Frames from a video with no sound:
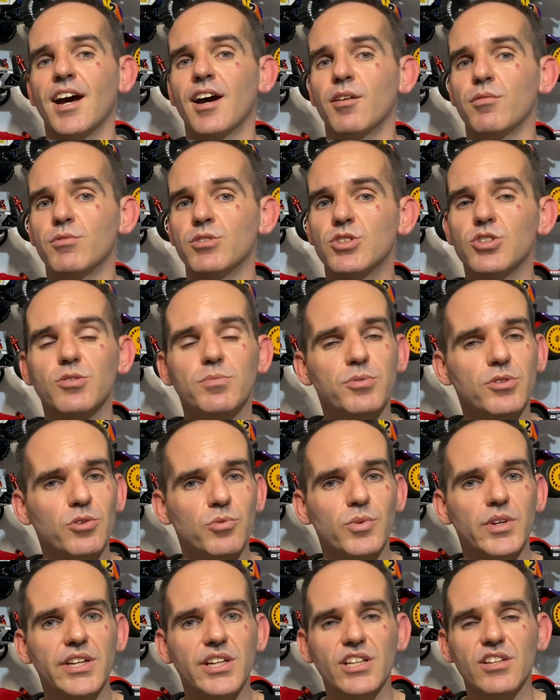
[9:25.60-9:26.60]
We do put a
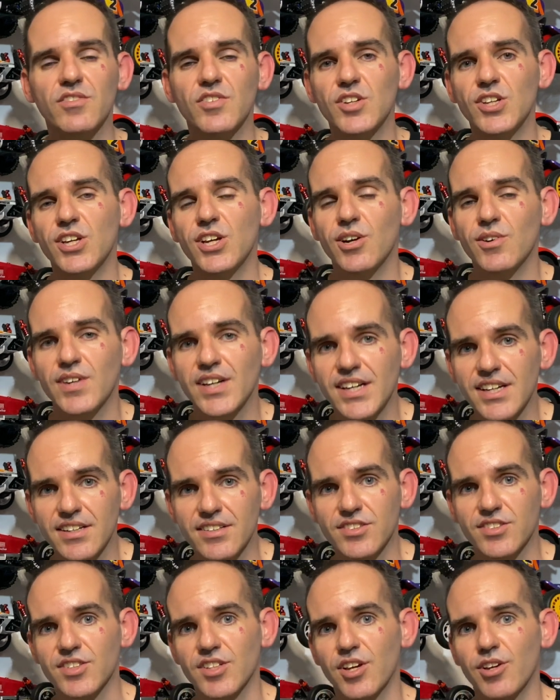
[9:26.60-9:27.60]
weekly video out.
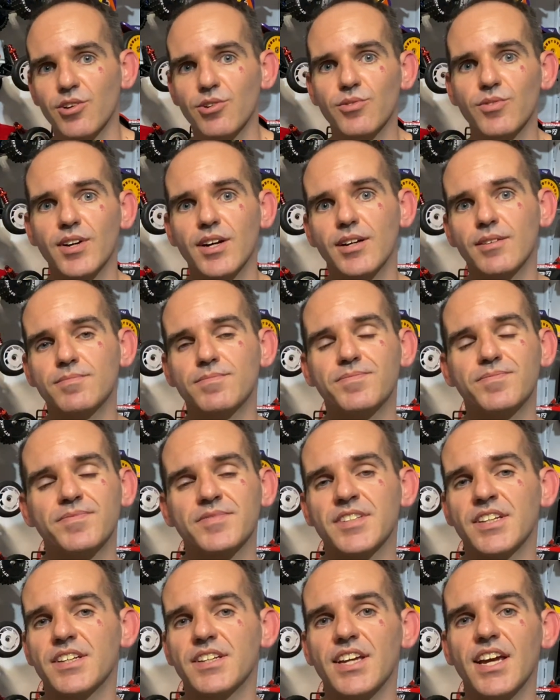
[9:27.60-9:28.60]
So
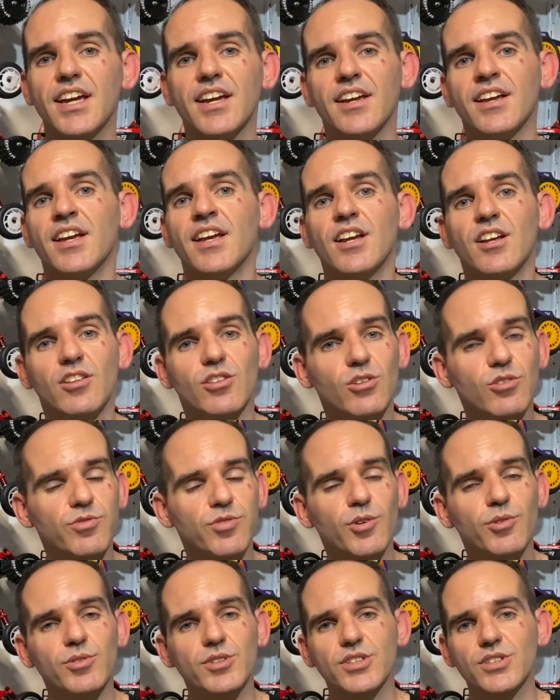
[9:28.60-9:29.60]
yeah, look
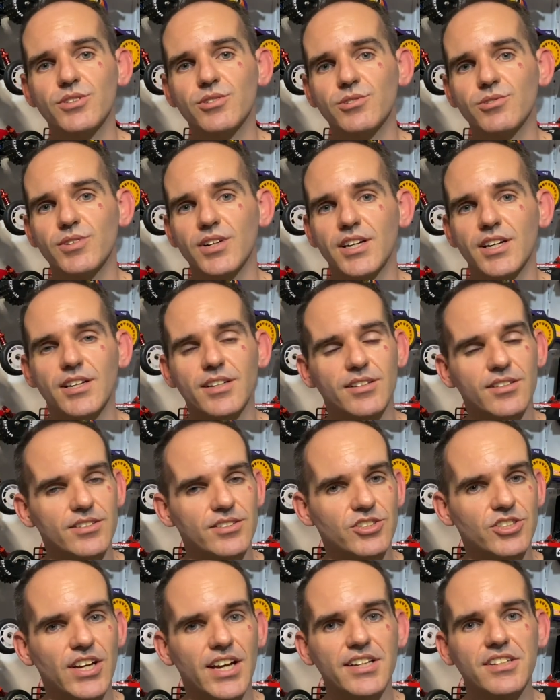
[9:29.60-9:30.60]
forward to
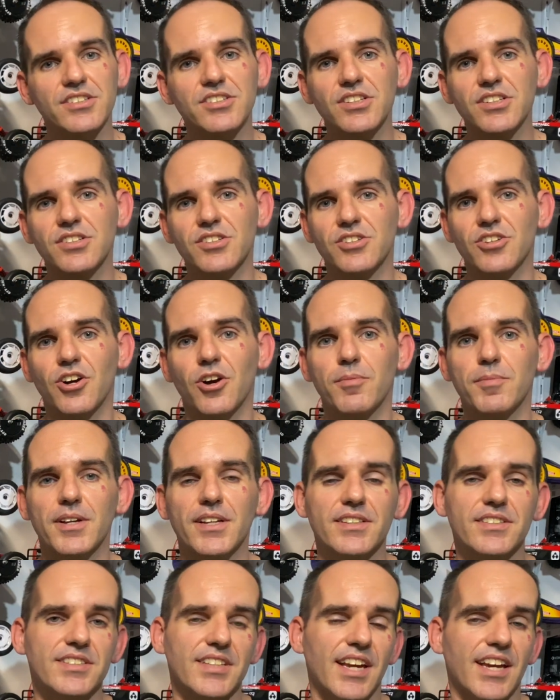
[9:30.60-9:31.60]
chatting to you in the
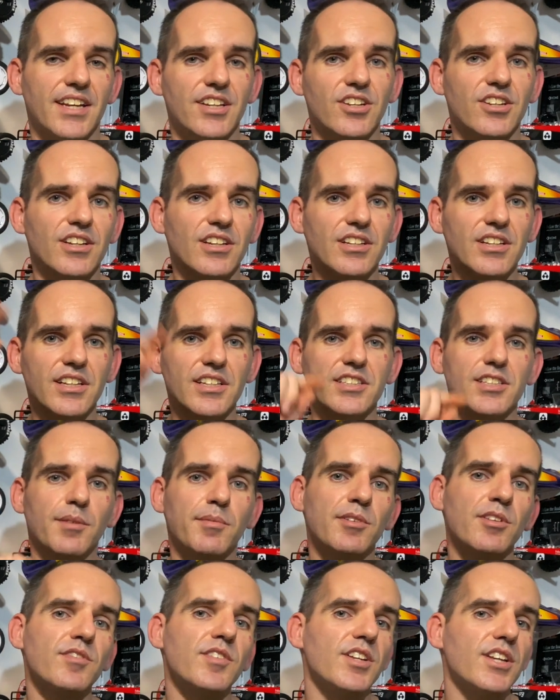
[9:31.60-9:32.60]
comments, and you can click some of
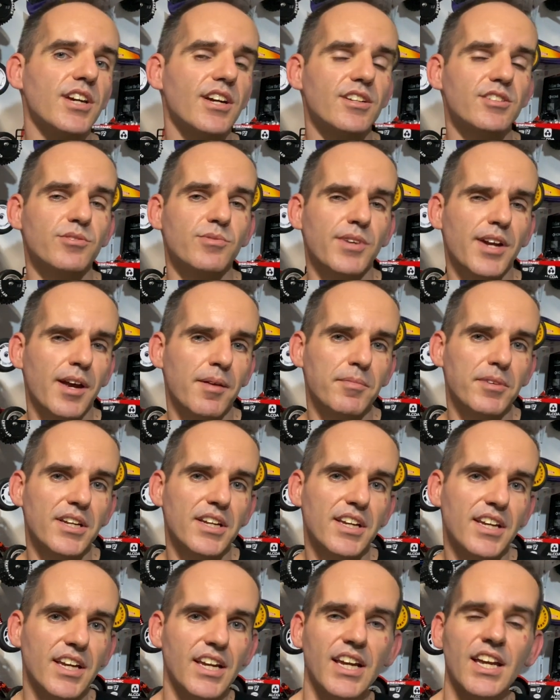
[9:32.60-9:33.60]
the videos around me
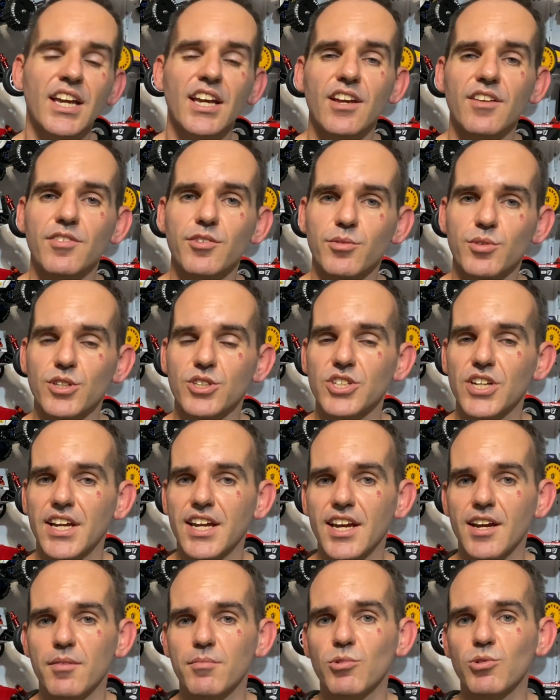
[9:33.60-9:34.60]
here if you want to check
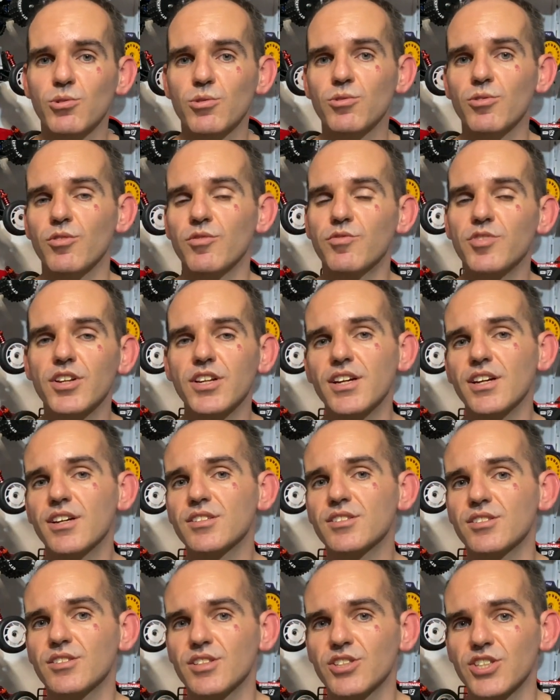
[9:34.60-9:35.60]
out more videos
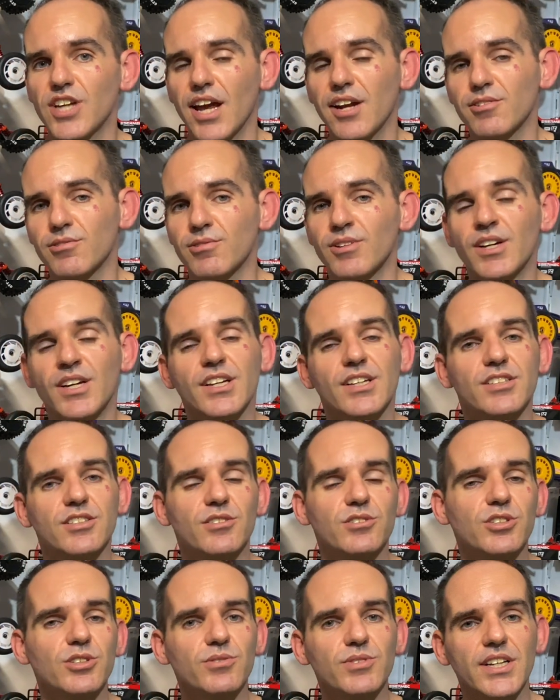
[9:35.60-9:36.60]
on the channel. So
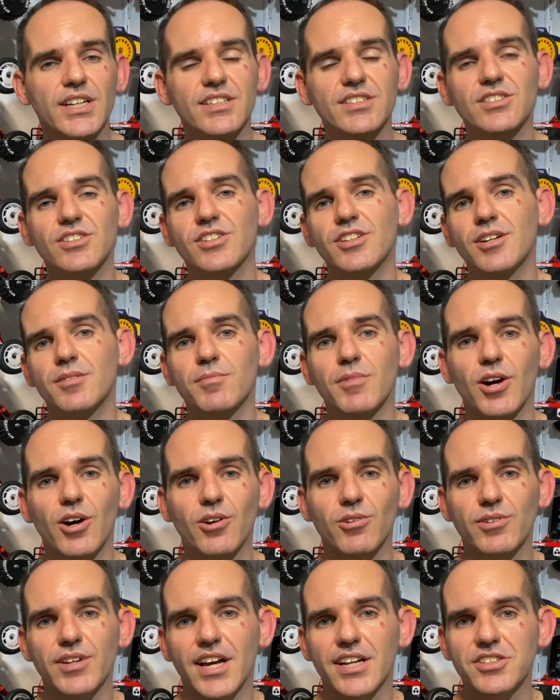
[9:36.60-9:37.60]
until next time,
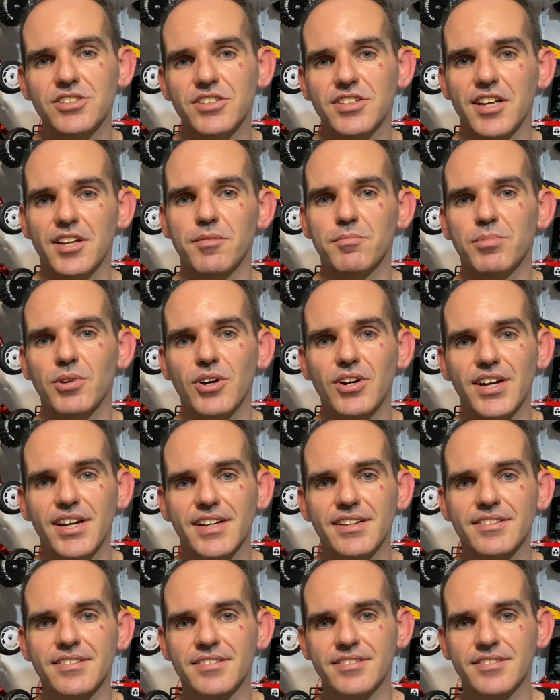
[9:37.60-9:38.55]
I'll catch you then. Bye.